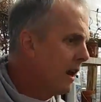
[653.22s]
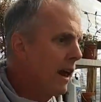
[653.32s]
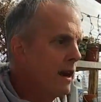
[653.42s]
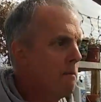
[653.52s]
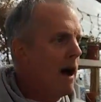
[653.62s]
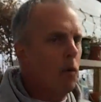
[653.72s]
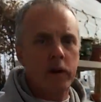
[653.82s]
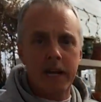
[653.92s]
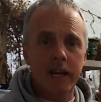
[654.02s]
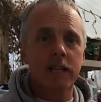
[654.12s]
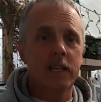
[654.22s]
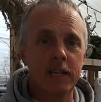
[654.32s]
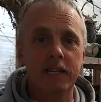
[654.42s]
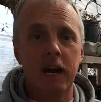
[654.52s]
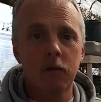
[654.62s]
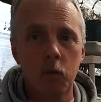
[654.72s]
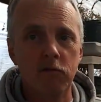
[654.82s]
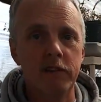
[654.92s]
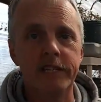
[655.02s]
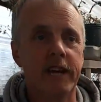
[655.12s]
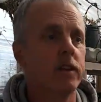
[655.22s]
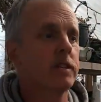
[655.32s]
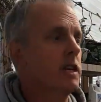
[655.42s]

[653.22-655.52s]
and clean them out, we take the seeds out and we resell the